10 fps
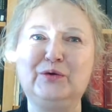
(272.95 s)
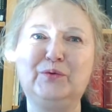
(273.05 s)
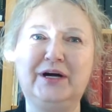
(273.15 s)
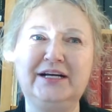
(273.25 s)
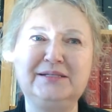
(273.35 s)

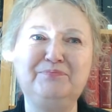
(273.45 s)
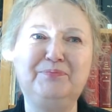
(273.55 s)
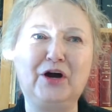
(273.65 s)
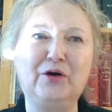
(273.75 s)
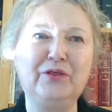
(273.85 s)
was
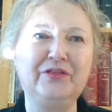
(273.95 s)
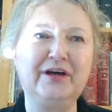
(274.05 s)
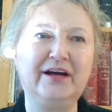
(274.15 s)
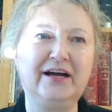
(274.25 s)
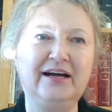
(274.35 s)
both
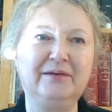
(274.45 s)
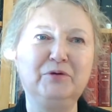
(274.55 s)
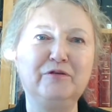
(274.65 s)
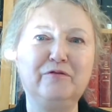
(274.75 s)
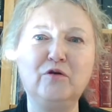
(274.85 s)

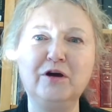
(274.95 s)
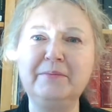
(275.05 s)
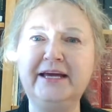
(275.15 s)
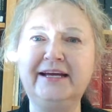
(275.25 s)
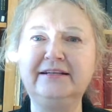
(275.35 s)

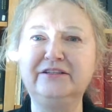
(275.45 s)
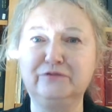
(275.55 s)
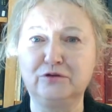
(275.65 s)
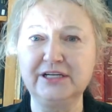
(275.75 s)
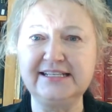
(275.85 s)
performing
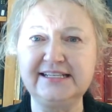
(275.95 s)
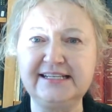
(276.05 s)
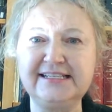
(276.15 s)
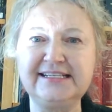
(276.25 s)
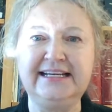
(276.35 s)

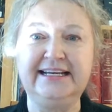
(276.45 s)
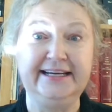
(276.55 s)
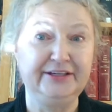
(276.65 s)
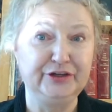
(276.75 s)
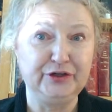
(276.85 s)
divorces
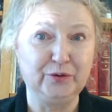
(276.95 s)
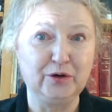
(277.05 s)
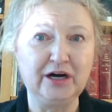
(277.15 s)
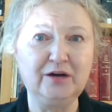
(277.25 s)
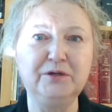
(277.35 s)
in New York,